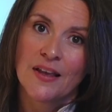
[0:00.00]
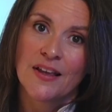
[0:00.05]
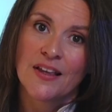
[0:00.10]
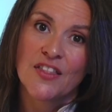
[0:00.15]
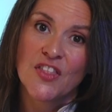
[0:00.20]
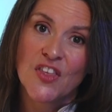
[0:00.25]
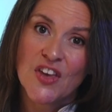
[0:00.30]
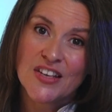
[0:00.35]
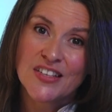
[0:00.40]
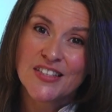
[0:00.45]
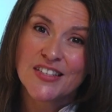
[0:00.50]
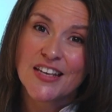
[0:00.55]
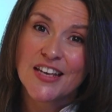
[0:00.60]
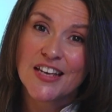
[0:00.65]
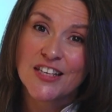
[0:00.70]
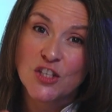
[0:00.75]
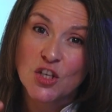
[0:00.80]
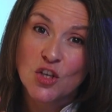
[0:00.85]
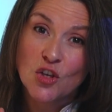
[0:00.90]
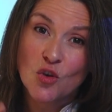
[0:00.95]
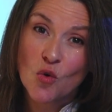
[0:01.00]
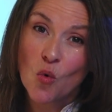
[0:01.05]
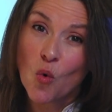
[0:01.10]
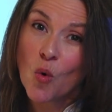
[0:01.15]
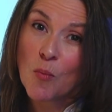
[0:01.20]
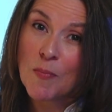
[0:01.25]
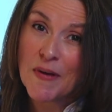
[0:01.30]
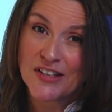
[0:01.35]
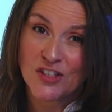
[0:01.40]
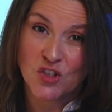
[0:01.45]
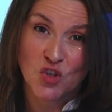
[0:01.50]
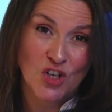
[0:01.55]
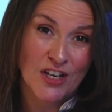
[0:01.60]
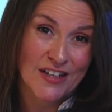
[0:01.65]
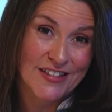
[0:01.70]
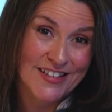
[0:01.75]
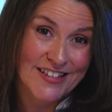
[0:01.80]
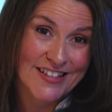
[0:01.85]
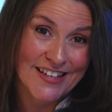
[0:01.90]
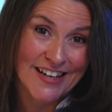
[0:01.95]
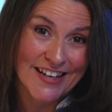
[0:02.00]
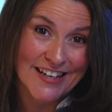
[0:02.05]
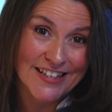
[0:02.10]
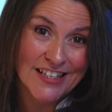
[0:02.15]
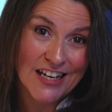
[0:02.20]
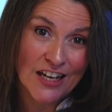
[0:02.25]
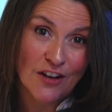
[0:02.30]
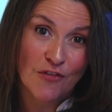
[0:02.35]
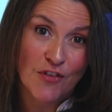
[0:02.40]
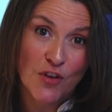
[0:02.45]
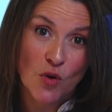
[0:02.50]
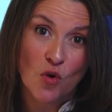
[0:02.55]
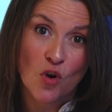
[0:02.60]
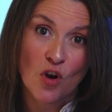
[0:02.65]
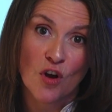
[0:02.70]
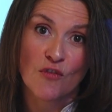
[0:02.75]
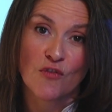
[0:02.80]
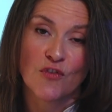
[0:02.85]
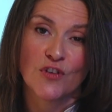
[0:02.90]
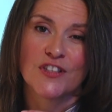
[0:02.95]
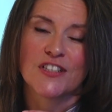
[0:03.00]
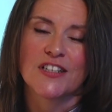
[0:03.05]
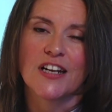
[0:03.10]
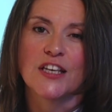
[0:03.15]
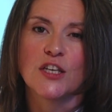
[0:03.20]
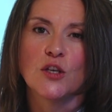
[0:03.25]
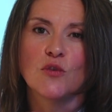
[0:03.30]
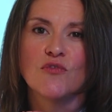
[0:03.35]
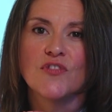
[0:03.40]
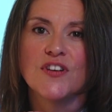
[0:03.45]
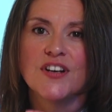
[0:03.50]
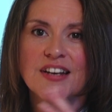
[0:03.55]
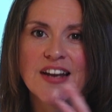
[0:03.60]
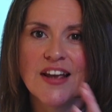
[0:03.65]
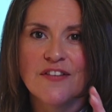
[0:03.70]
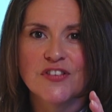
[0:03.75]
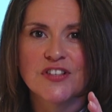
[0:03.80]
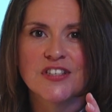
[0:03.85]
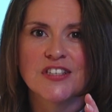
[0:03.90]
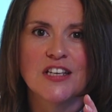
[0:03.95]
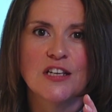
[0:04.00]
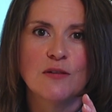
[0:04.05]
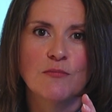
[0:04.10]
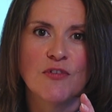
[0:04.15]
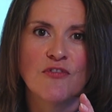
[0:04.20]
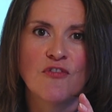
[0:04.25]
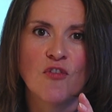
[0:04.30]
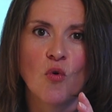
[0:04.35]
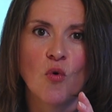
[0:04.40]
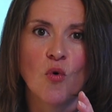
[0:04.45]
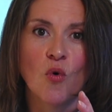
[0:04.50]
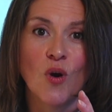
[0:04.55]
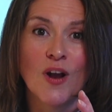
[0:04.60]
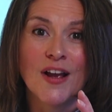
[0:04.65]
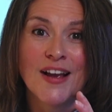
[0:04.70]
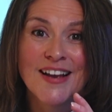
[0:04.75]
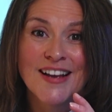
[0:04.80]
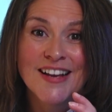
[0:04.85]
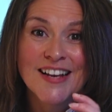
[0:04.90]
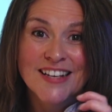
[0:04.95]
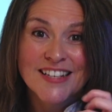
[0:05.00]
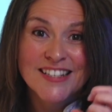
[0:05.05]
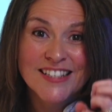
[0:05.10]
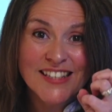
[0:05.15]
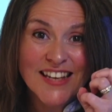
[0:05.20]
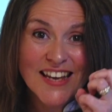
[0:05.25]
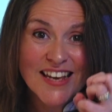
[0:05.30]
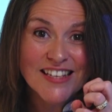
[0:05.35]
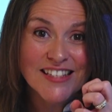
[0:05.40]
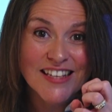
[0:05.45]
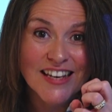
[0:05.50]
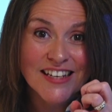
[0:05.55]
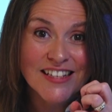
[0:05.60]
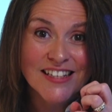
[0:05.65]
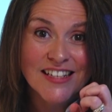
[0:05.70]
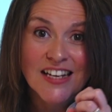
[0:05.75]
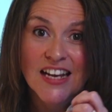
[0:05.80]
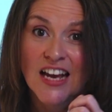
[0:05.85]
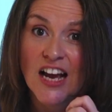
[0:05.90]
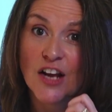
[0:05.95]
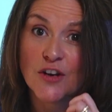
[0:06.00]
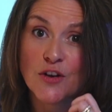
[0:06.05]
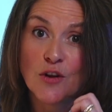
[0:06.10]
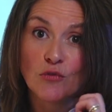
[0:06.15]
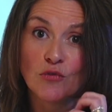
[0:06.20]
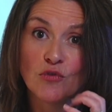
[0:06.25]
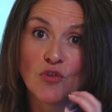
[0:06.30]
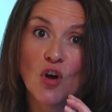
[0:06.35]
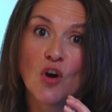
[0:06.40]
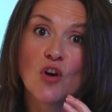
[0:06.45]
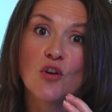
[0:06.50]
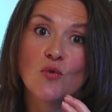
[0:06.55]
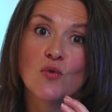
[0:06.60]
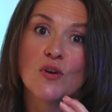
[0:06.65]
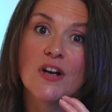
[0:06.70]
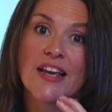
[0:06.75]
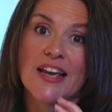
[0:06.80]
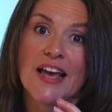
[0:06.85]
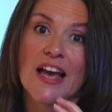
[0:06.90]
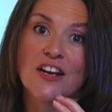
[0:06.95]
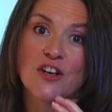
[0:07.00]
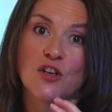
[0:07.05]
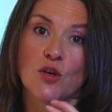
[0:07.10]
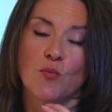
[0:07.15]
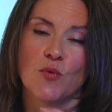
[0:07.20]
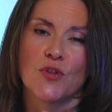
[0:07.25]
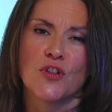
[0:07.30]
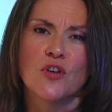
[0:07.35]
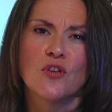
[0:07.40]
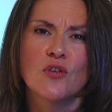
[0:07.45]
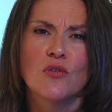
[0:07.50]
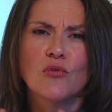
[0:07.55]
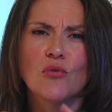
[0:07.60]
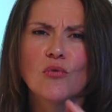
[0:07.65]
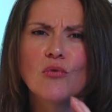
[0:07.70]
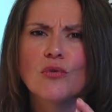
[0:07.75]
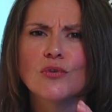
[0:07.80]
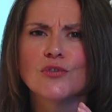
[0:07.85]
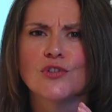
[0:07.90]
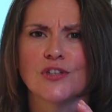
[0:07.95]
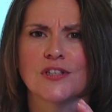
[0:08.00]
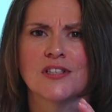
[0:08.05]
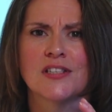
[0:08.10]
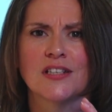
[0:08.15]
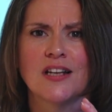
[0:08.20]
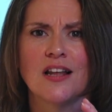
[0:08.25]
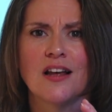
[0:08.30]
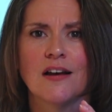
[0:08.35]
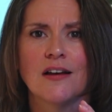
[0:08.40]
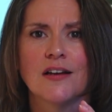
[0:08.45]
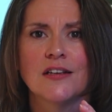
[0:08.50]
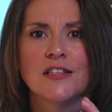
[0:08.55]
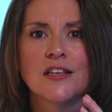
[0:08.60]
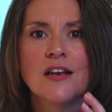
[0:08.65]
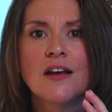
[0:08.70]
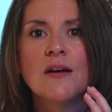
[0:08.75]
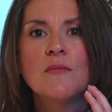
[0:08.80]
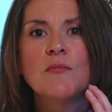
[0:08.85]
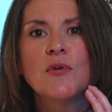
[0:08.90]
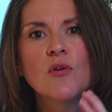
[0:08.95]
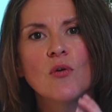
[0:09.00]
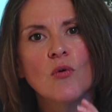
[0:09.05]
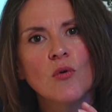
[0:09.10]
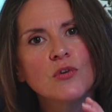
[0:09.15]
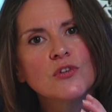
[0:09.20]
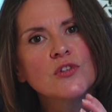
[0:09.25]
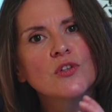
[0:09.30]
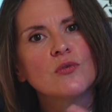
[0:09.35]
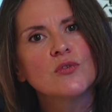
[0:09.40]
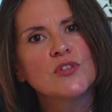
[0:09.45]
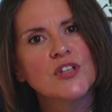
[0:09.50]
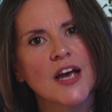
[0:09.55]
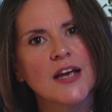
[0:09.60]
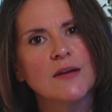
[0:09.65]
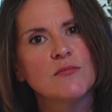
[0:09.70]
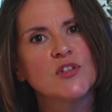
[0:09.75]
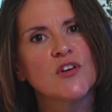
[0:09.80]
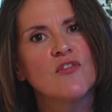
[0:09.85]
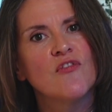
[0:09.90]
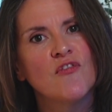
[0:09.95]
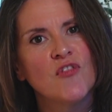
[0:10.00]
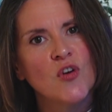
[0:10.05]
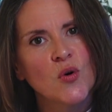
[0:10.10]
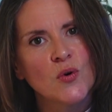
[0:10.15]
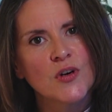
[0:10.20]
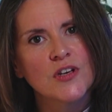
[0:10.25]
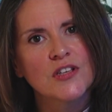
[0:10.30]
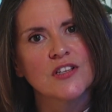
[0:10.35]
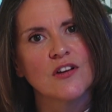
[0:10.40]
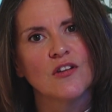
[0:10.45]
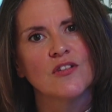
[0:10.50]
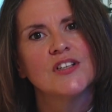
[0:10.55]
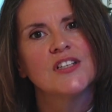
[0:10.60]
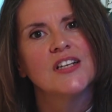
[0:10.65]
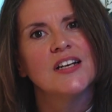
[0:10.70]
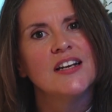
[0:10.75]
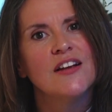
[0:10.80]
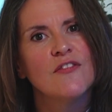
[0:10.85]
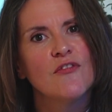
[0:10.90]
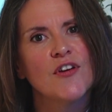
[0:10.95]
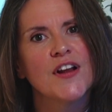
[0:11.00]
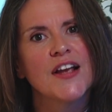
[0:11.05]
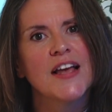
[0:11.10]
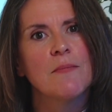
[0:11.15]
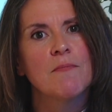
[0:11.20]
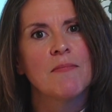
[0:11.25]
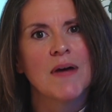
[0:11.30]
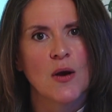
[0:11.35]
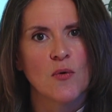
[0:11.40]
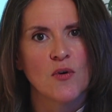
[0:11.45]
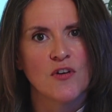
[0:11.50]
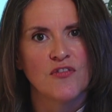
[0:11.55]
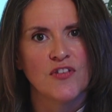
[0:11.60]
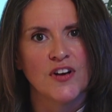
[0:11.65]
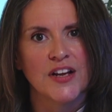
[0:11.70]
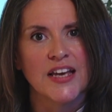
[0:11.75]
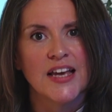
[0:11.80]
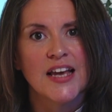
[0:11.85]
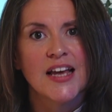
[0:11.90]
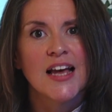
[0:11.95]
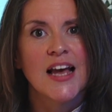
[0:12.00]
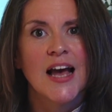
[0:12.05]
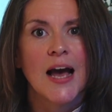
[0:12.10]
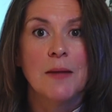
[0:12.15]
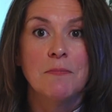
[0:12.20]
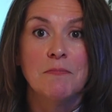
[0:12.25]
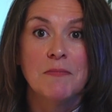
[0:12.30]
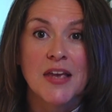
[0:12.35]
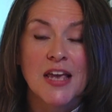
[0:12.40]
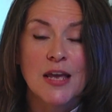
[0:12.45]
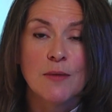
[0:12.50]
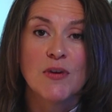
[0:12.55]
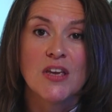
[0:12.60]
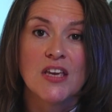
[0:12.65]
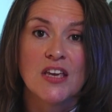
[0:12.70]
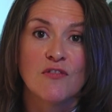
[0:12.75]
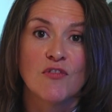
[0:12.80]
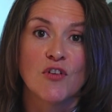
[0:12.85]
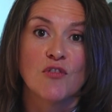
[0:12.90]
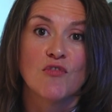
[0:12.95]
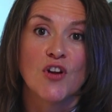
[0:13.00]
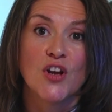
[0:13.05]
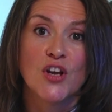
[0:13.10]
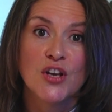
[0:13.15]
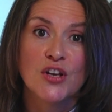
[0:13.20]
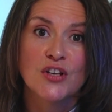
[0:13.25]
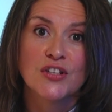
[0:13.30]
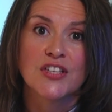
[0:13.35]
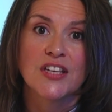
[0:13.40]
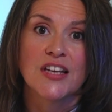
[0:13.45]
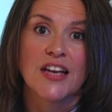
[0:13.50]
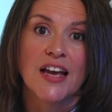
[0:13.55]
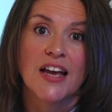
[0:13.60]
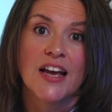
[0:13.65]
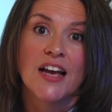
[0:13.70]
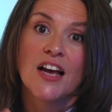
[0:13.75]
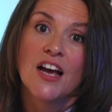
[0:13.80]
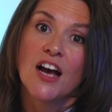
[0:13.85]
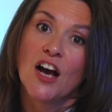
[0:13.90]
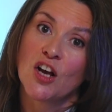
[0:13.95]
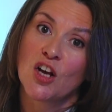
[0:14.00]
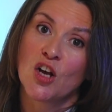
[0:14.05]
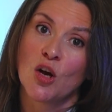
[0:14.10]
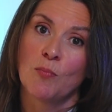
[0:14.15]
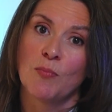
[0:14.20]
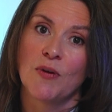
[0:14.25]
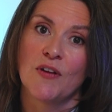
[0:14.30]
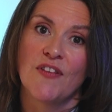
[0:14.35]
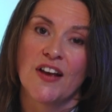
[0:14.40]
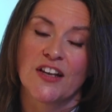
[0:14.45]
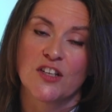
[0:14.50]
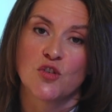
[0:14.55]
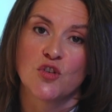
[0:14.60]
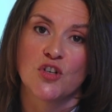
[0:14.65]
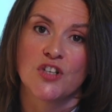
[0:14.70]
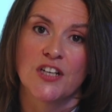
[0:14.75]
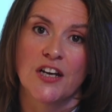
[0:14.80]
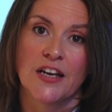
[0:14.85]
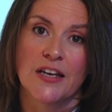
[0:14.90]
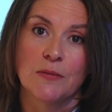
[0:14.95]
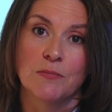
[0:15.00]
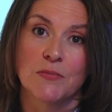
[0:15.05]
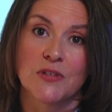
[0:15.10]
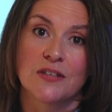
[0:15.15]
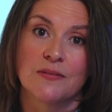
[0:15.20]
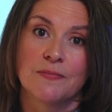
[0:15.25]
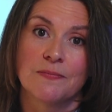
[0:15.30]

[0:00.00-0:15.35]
This is your best chance to get a deck for your conference like you've never seen before. Seize it and you'll not only end up with gorgeous slides, but also time to focus on delivering it powerfully and maybe even rehearsing it a couple of extra times.